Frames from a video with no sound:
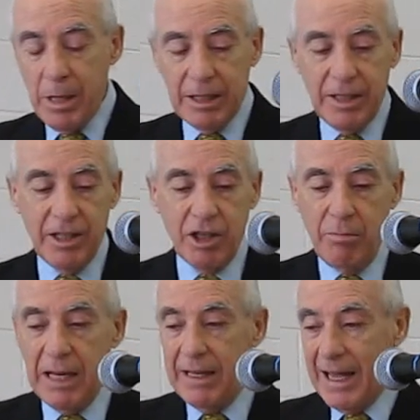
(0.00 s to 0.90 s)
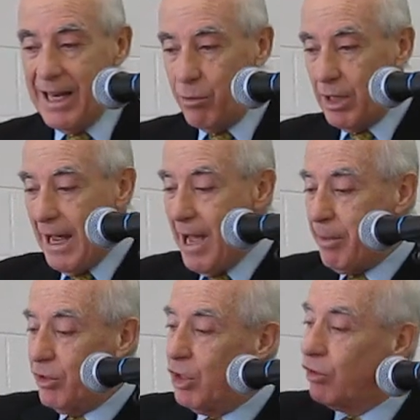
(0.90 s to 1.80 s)
it doesn't mean that it would
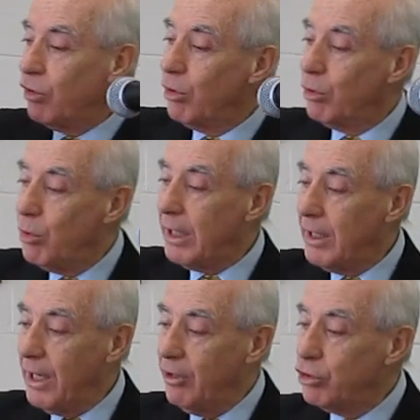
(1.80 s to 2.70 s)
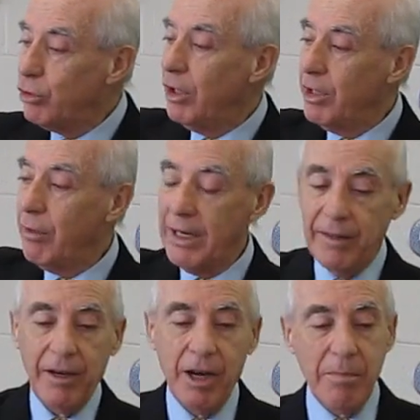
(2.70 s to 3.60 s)
happen just quickly and shortly right
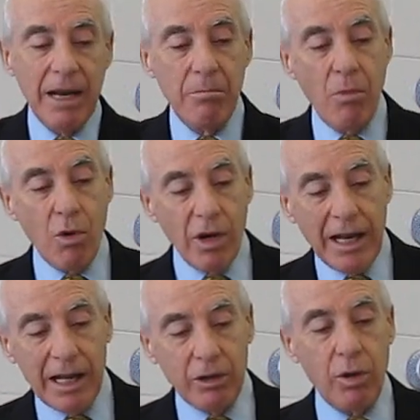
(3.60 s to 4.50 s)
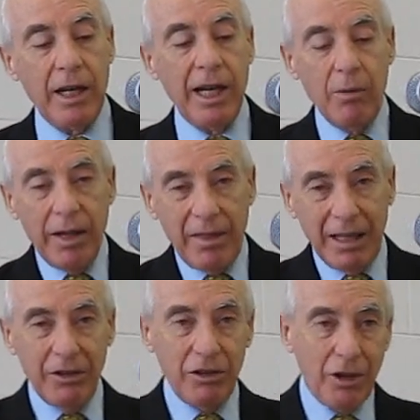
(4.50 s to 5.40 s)
there. It meant more like quickly. When
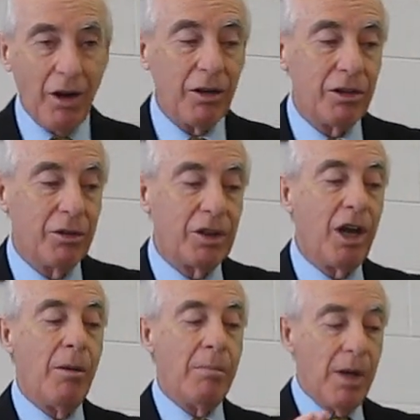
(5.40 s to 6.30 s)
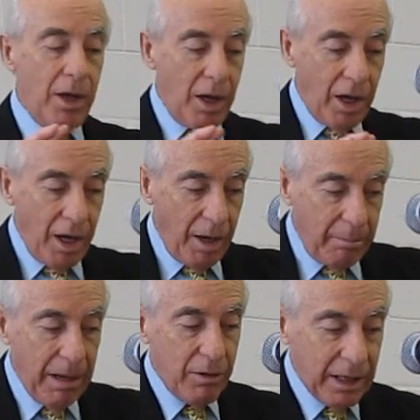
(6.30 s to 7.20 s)
things start to come uh,
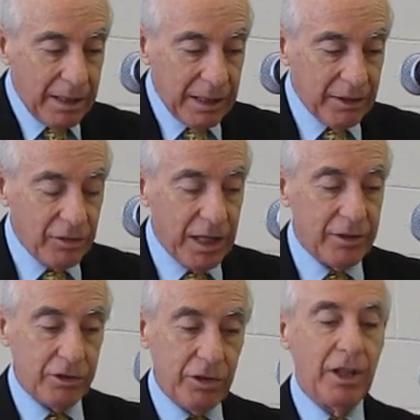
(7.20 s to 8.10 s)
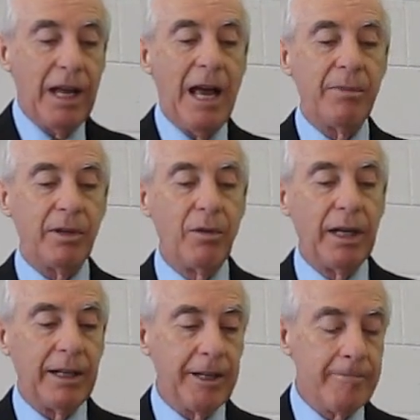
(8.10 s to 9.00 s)
about in these things, it's going to happen
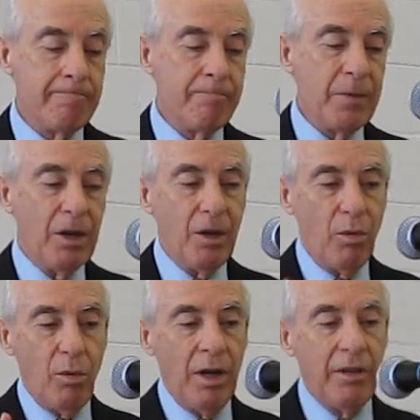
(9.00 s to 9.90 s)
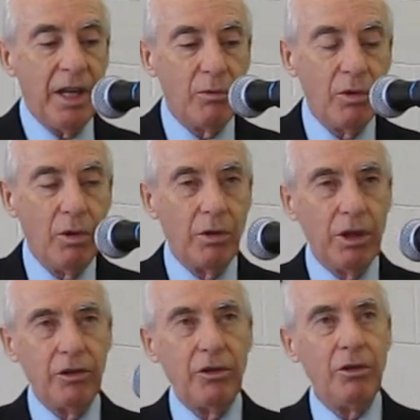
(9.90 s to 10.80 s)
quickly. One thing we'll
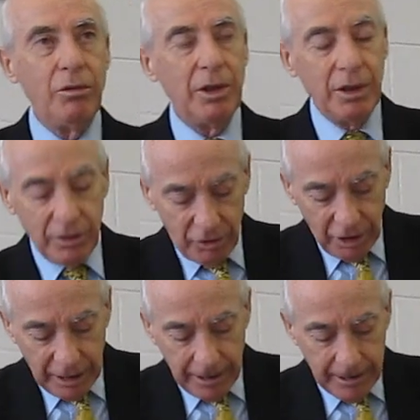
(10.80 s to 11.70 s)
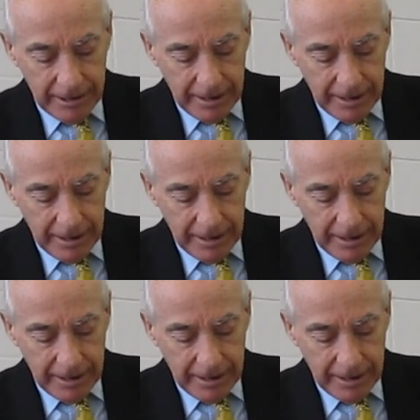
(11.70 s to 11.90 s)
notice too, we can see